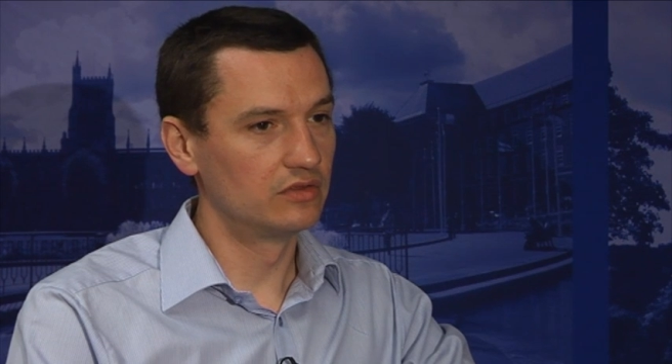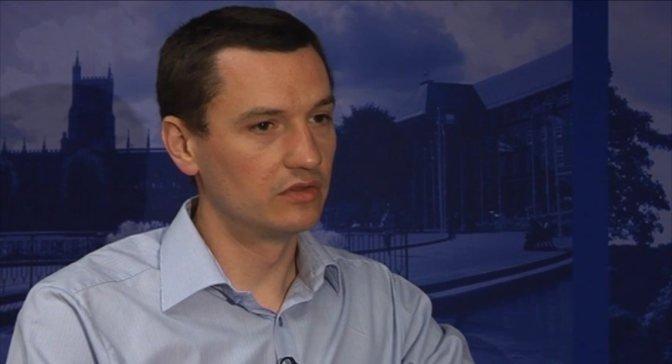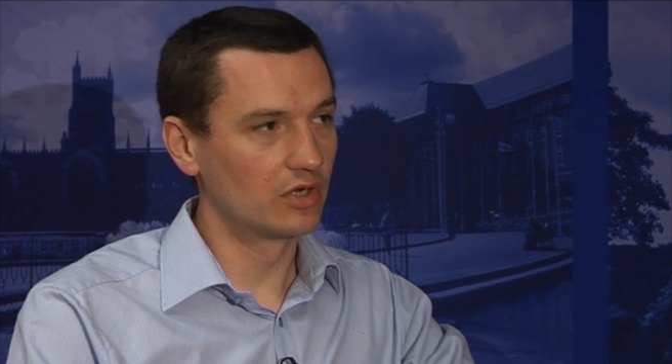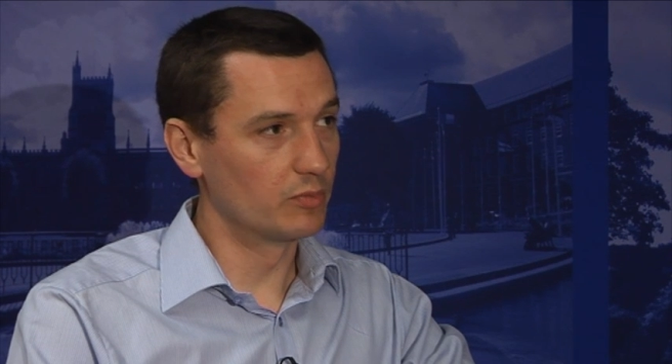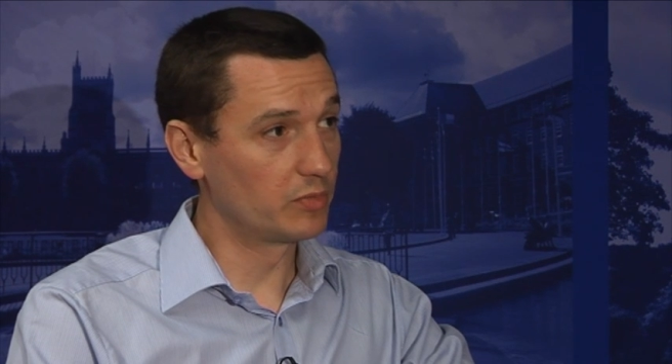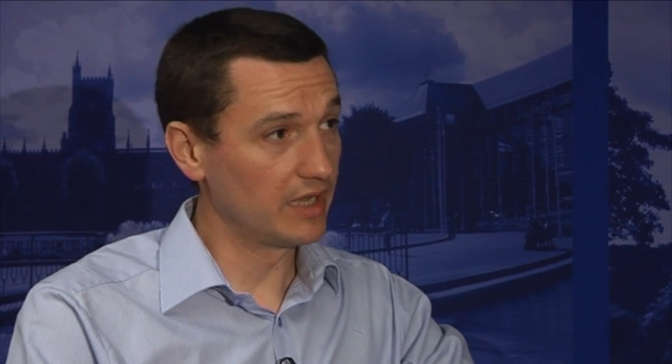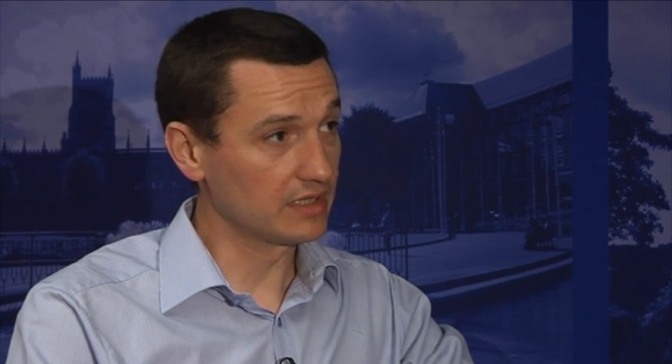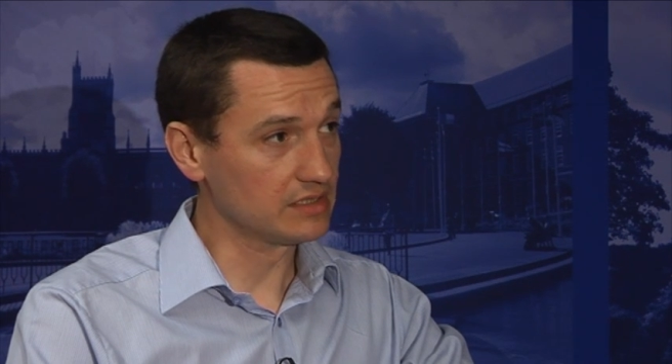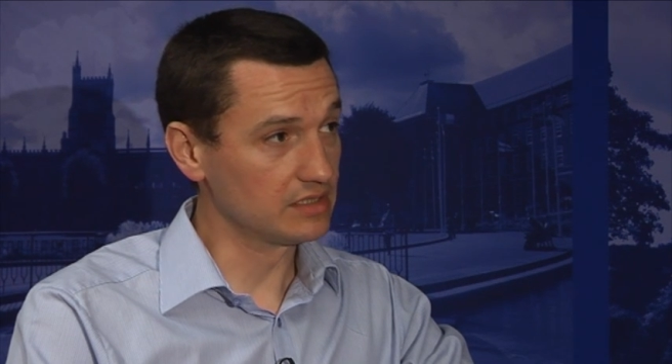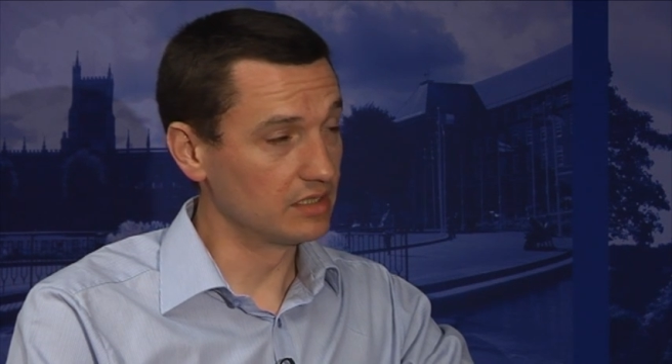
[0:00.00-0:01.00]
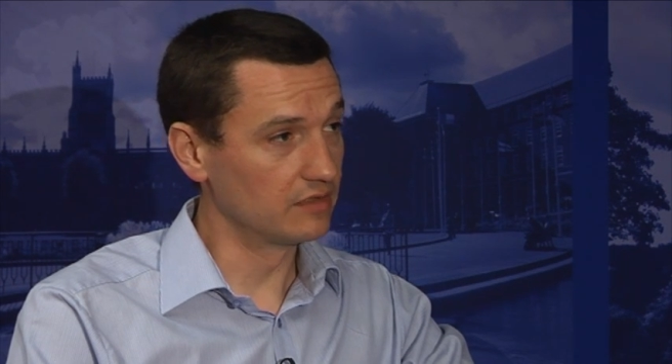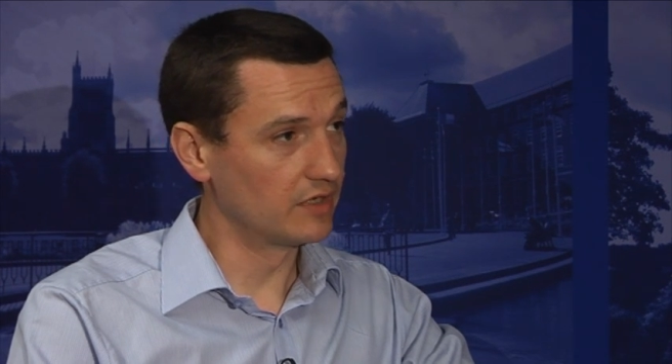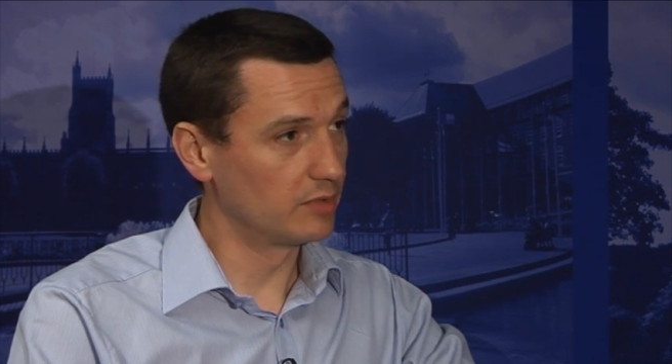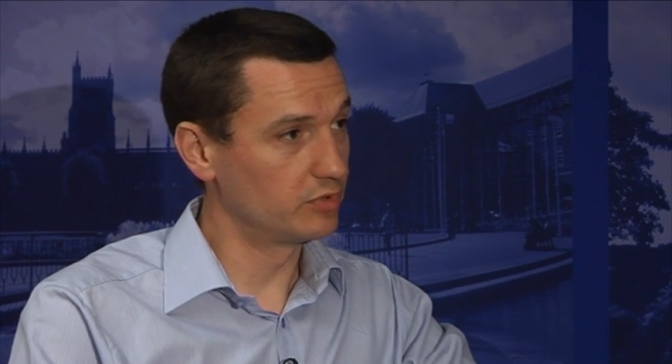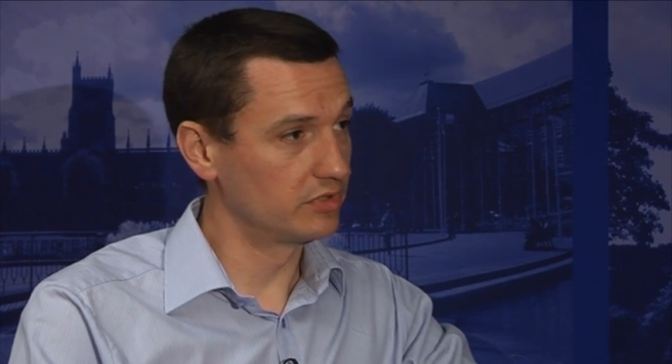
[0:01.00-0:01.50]
the complexity of
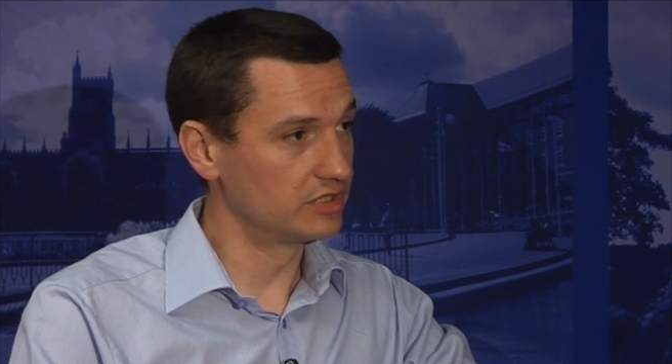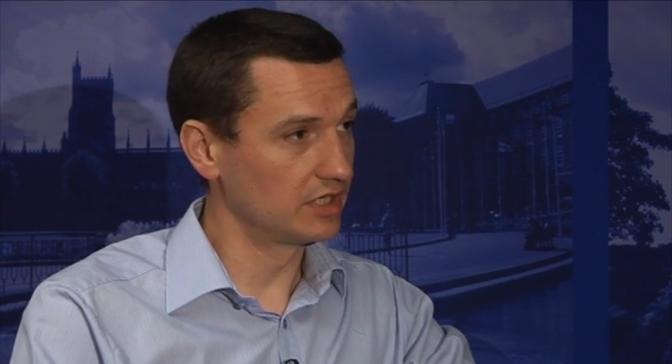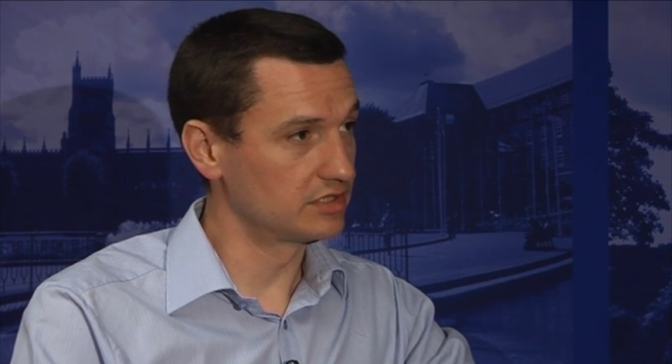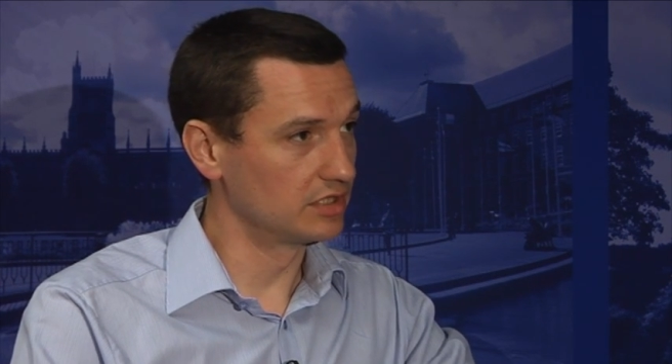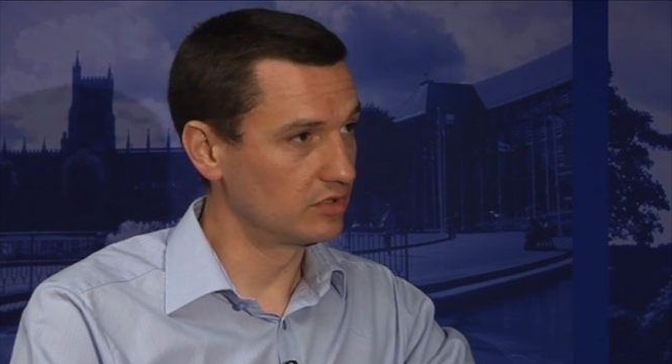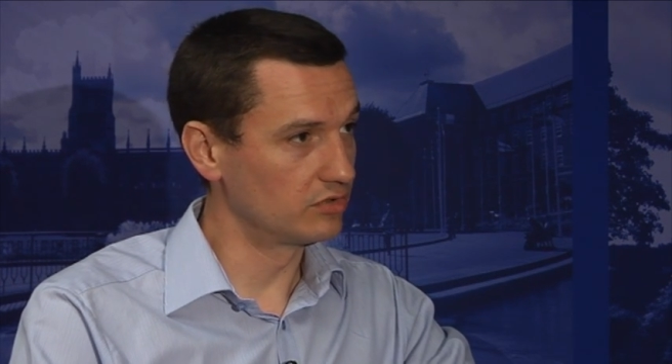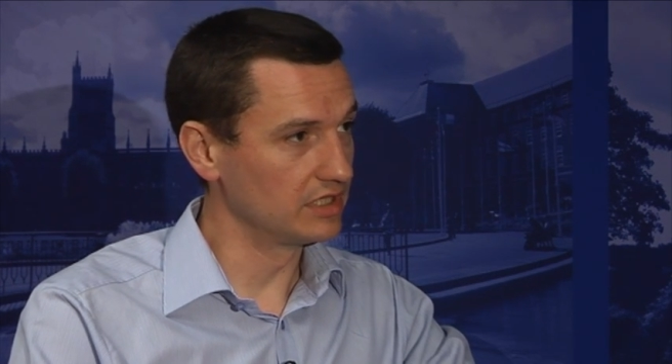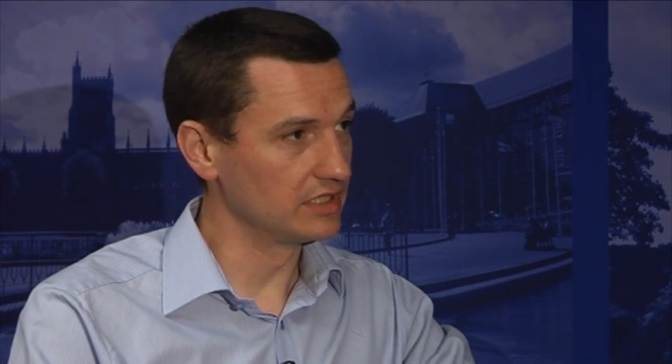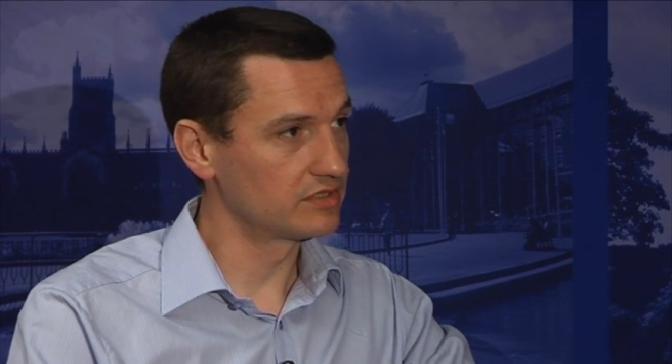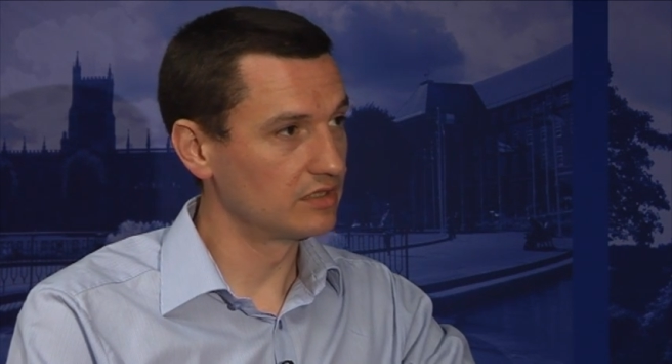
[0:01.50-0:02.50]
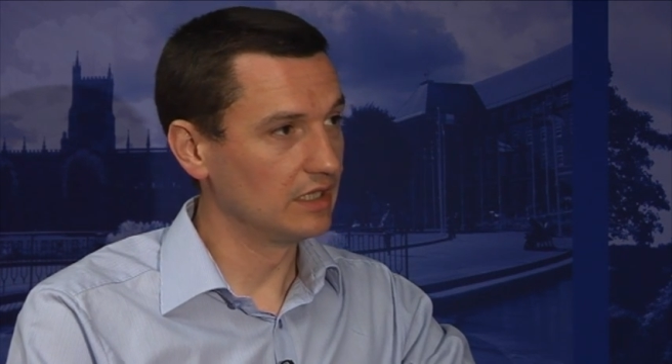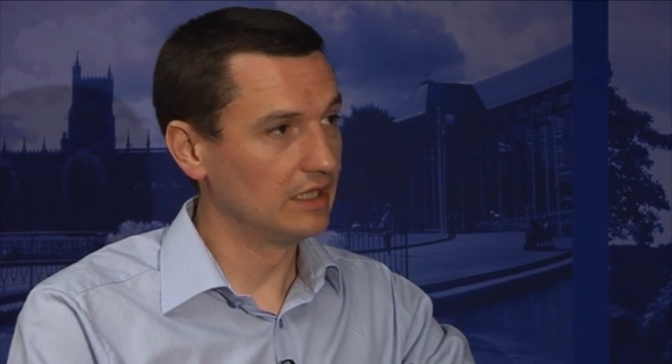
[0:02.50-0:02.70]
our projects increase